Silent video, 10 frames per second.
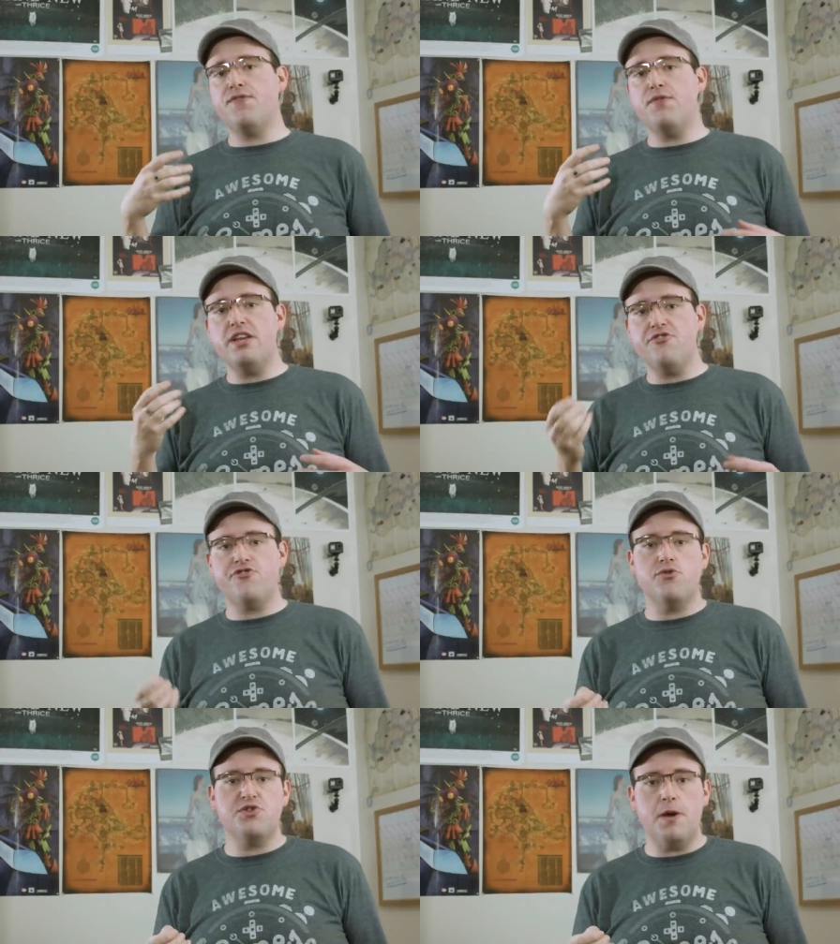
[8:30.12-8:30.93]
fleet
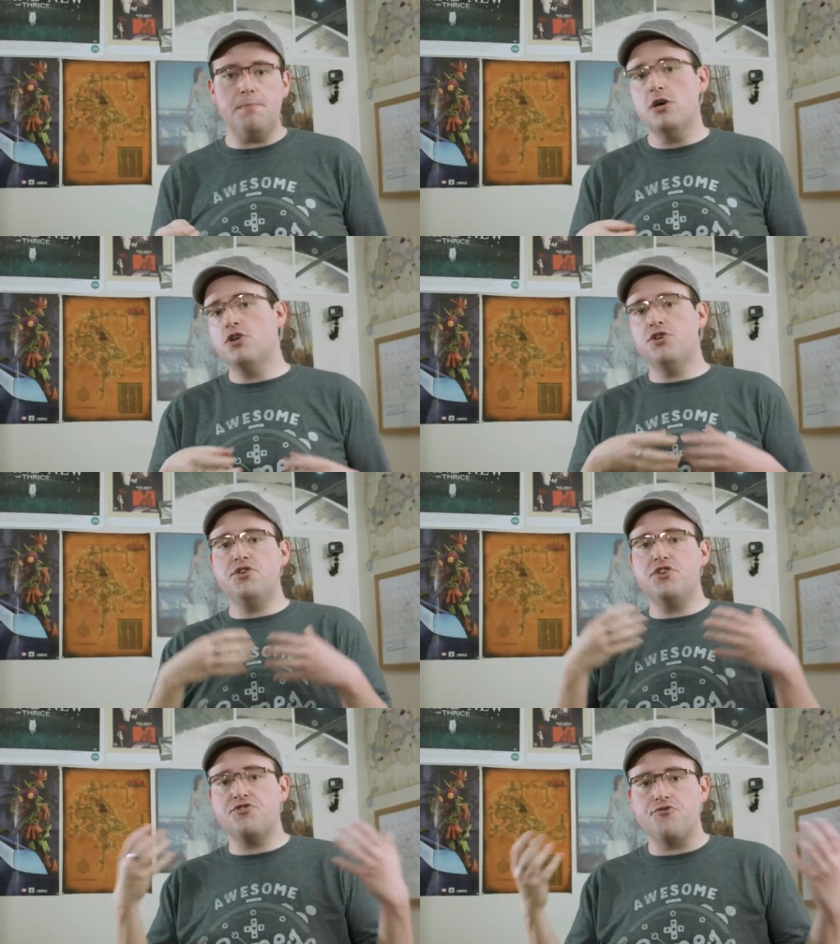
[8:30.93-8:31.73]
shows up to
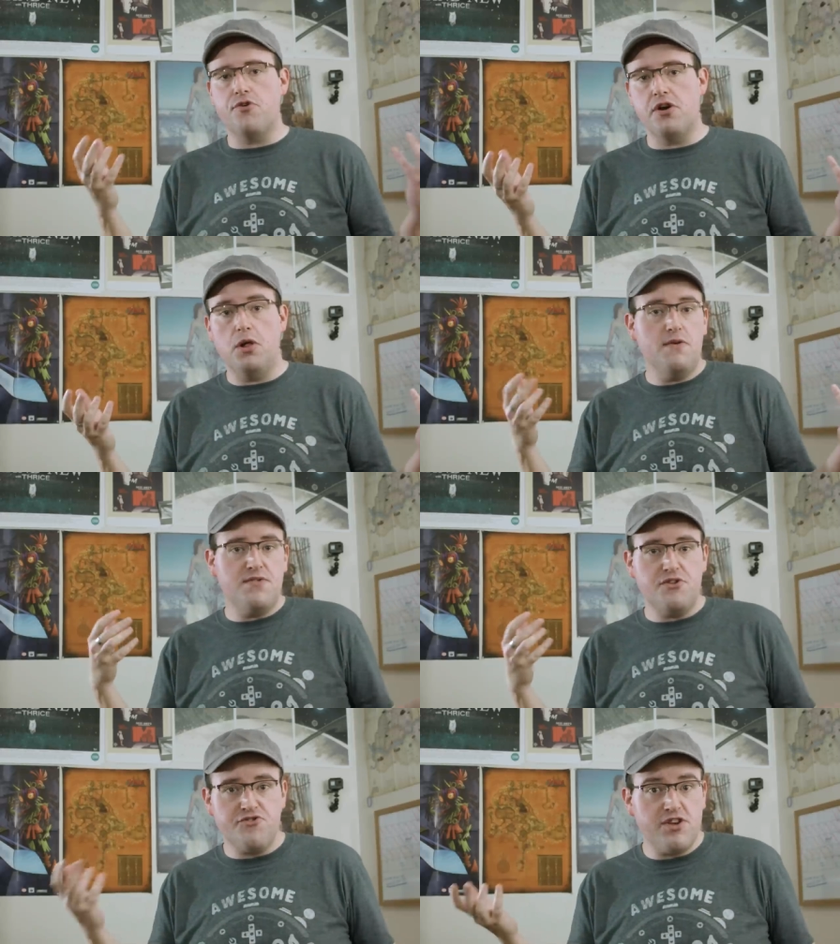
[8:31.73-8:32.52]
destroy all of
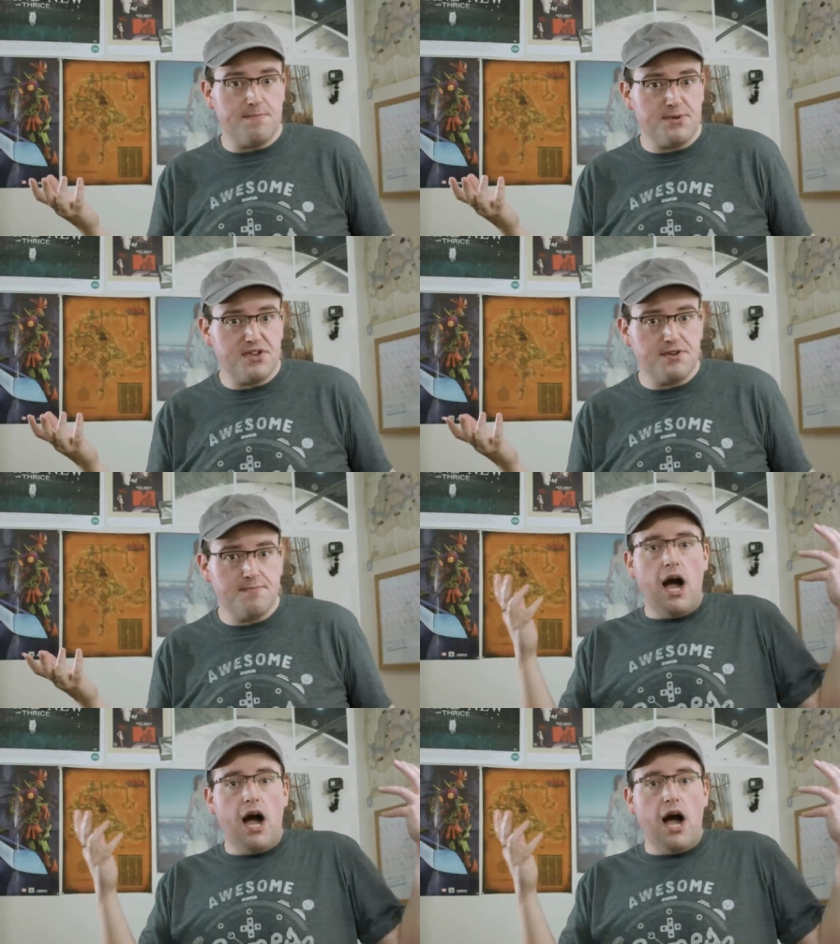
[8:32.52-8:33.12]
their ships.